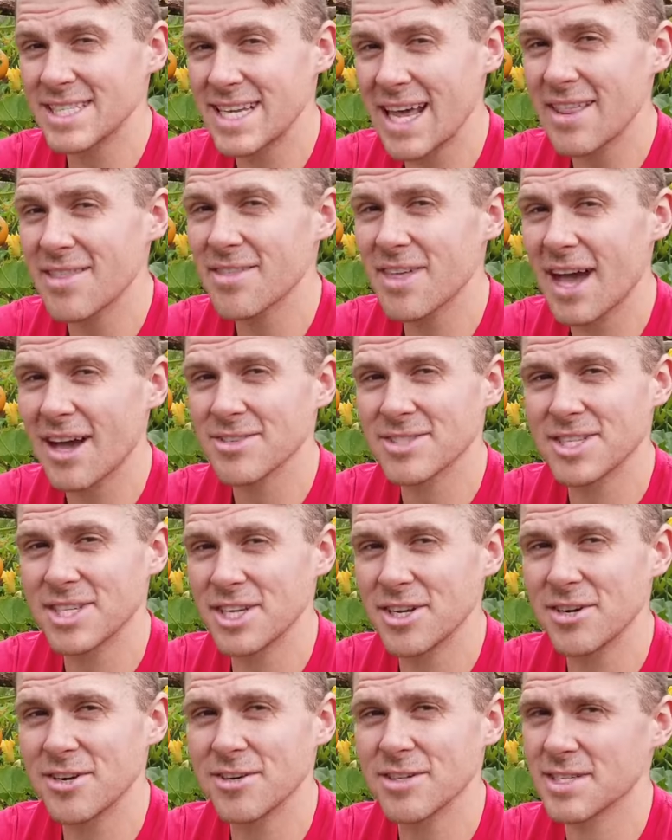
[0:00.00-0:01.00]
to 10,000
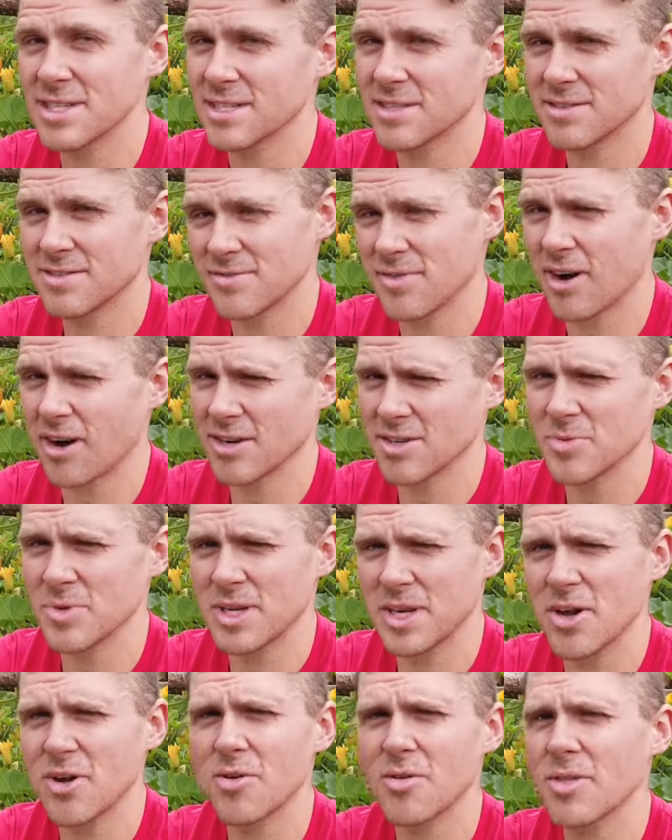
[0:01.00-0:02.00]
years, as far as
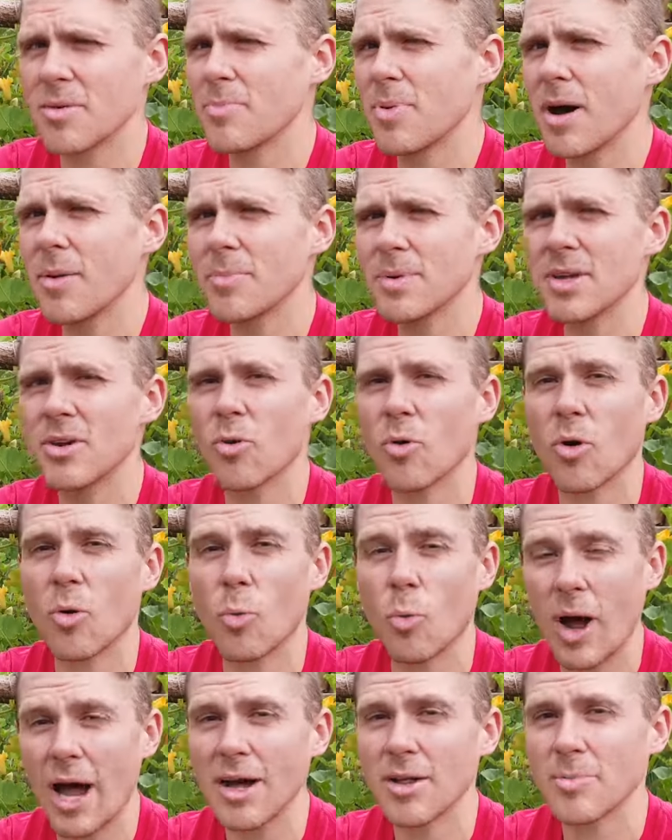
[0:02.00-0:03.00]
we know, the pumpkin or
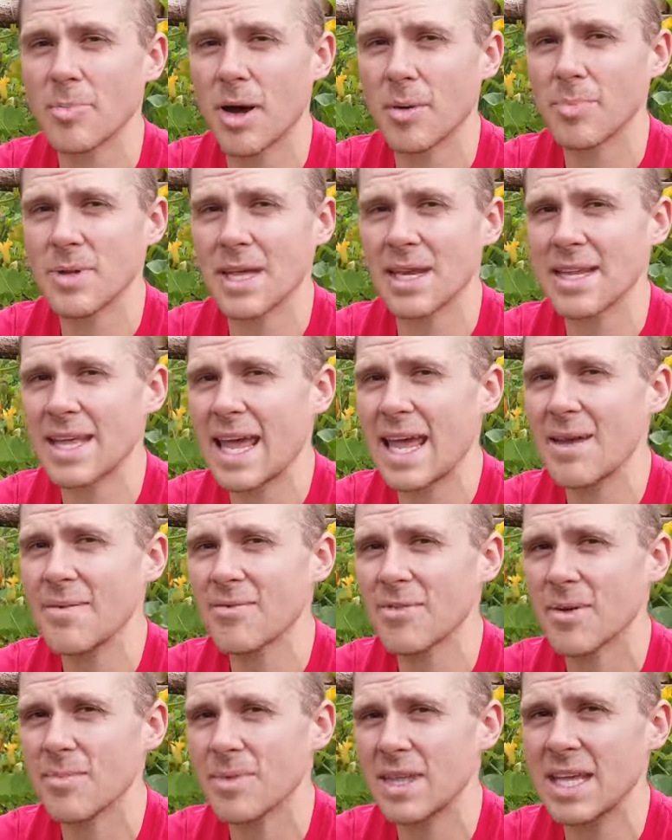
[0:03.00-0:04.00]
wild pumpkin
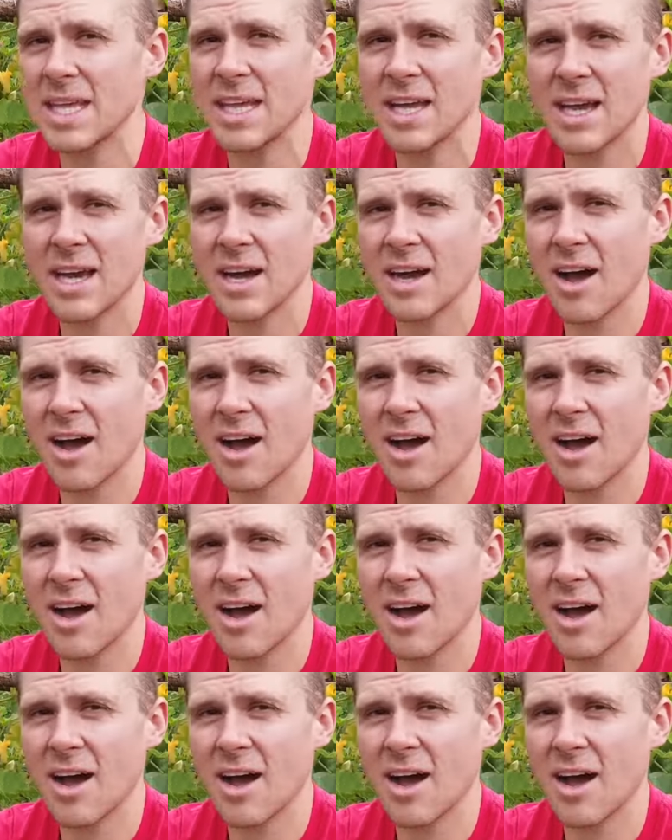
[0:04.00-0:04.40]
came from the